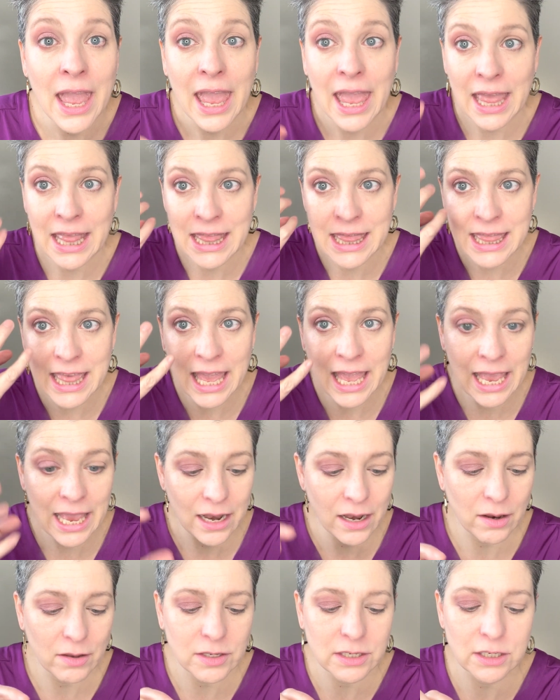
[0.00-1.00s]
And
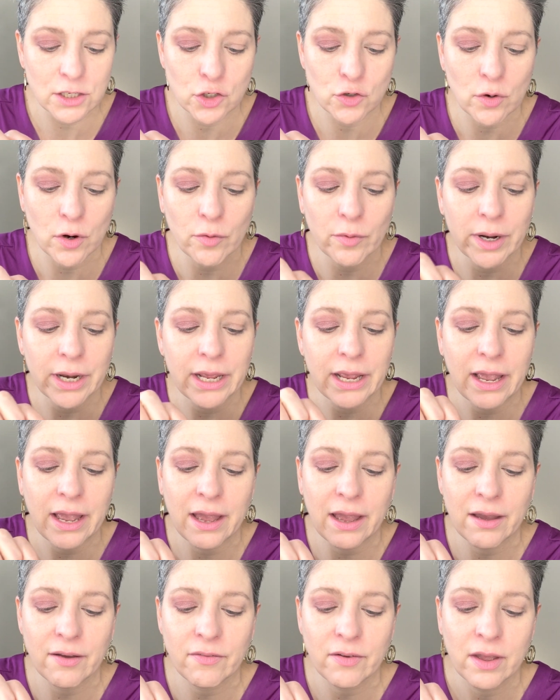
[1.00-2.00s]
then since you already
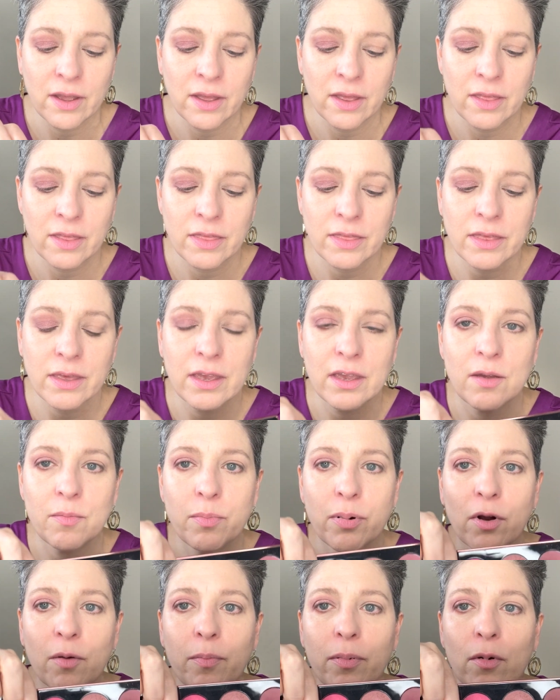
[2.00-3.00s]
have the
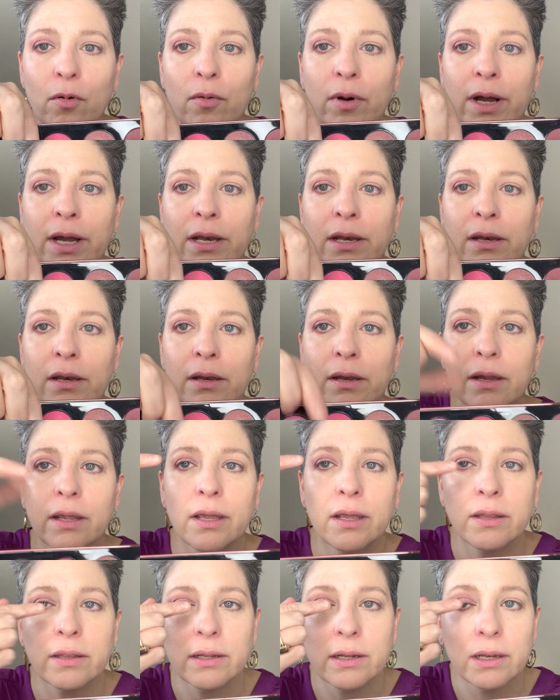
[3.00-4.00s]
purple one
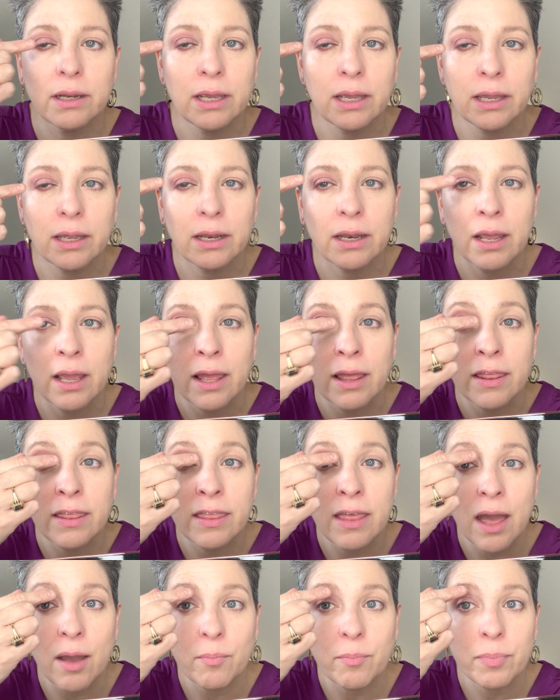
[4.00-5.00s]
in the lid,
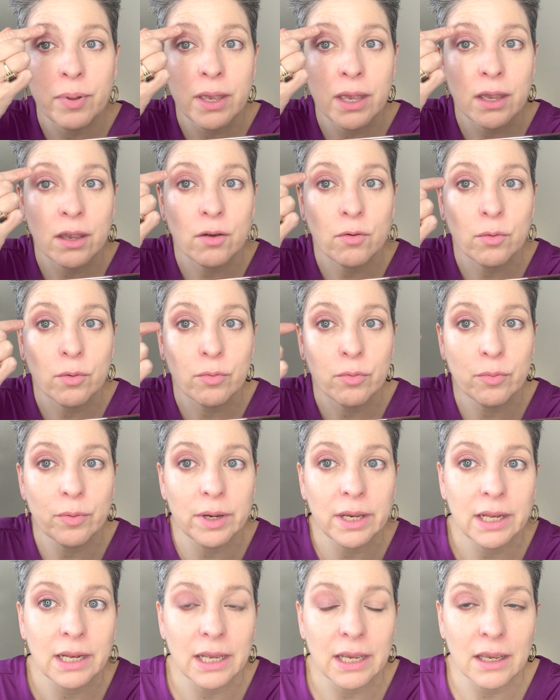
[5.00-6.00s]
that pink will
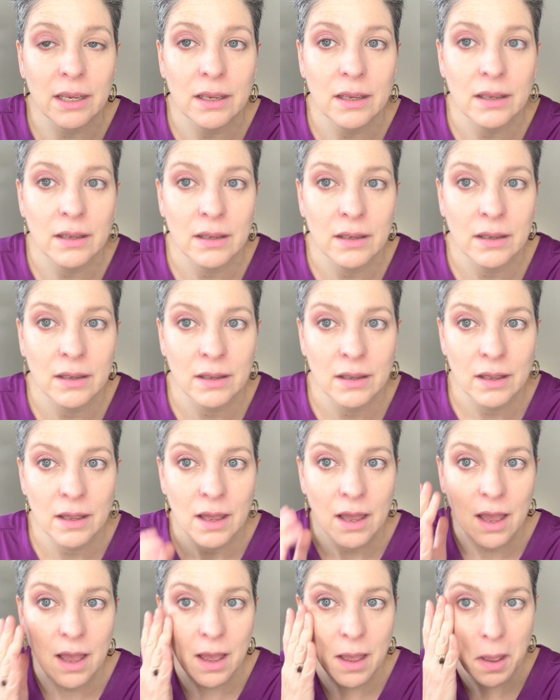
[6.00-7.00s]
really
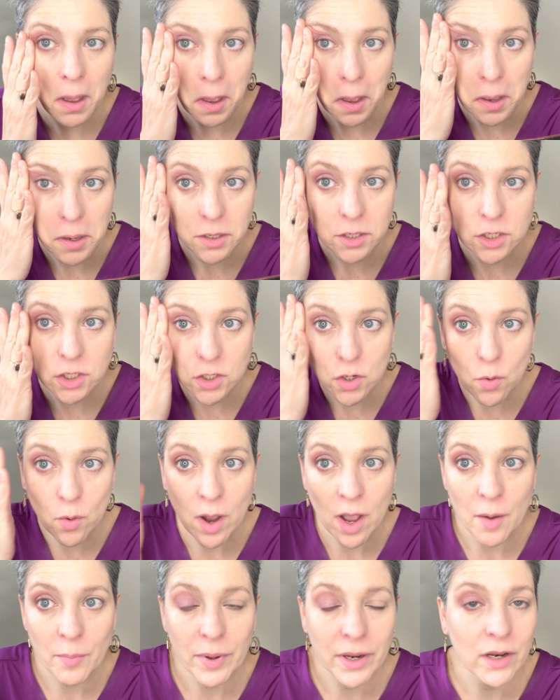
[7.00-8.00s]
show
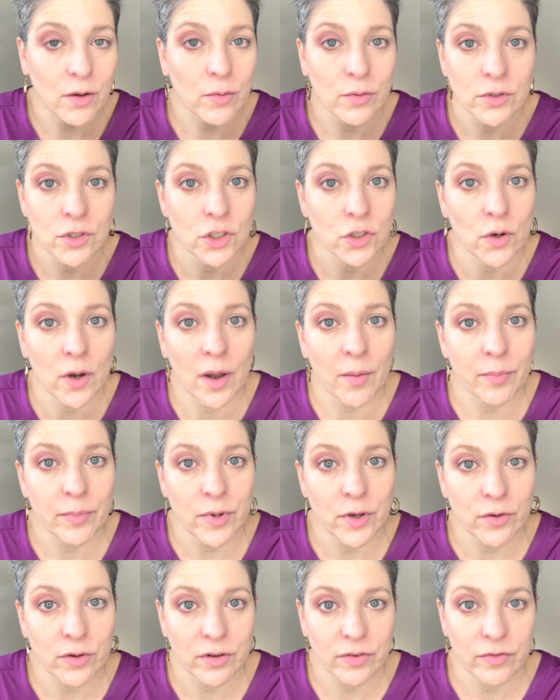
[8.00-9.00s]
up, and it will show up
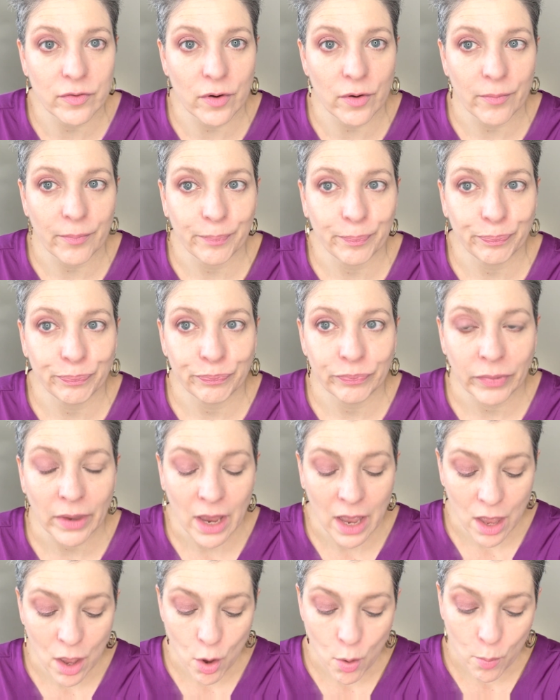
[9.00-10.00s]
beautiful.
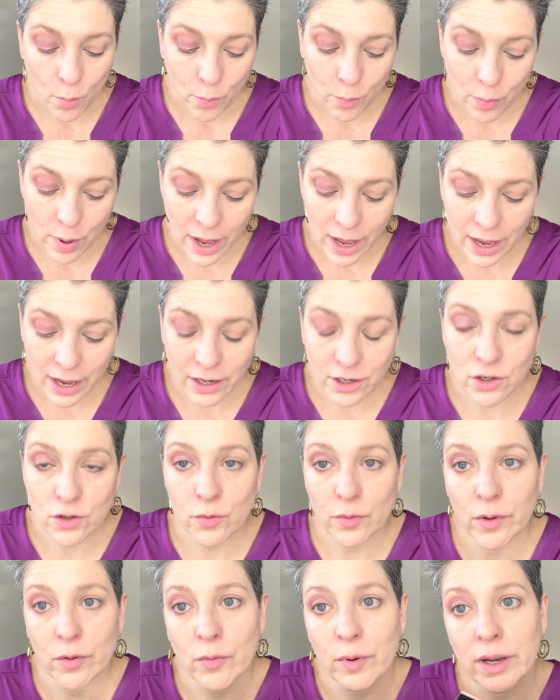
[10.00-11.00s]
But do
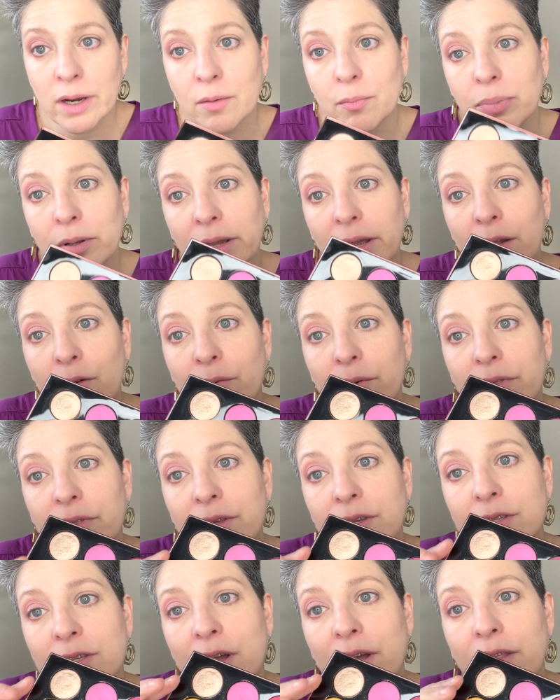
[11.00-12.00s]
we want to play with
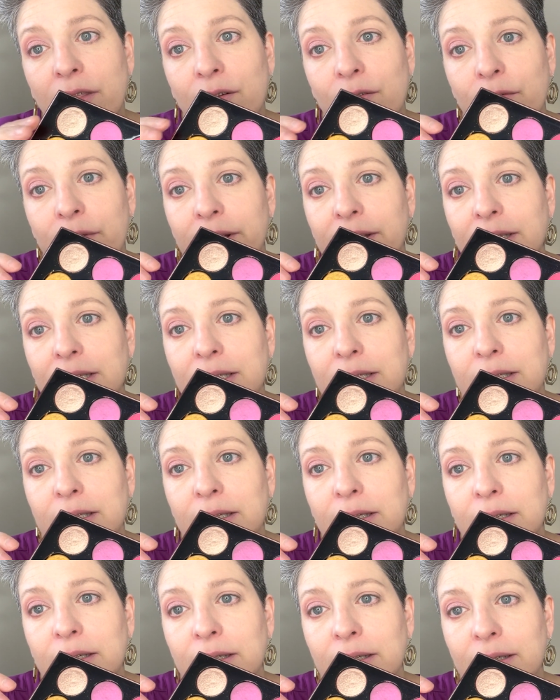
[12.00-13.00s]
these other ones?
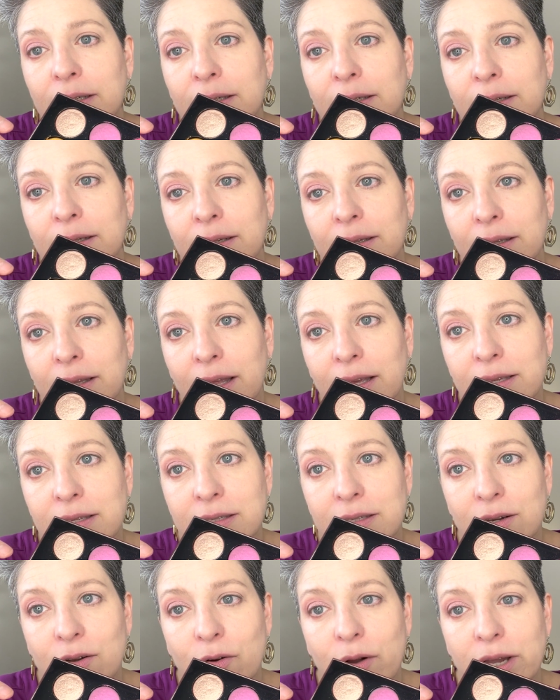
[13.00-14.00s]
That's
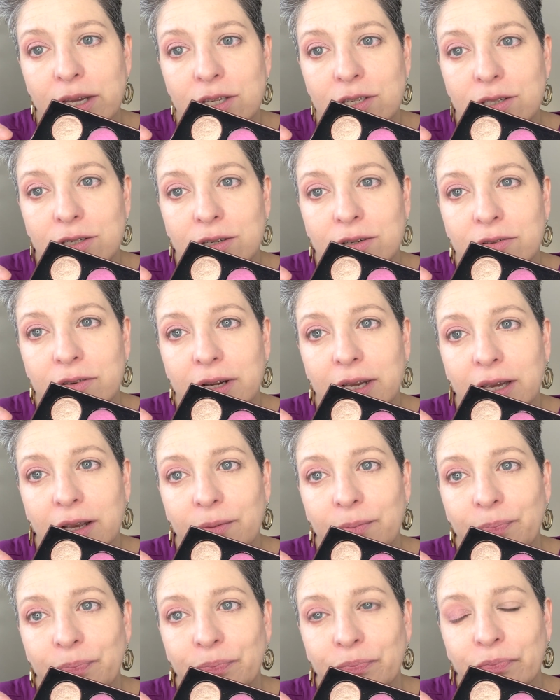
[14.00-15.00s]
the question,
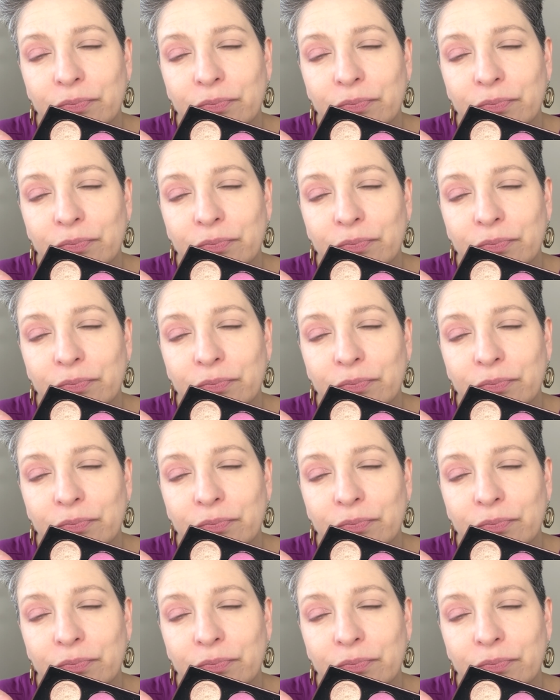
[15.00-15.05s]
right?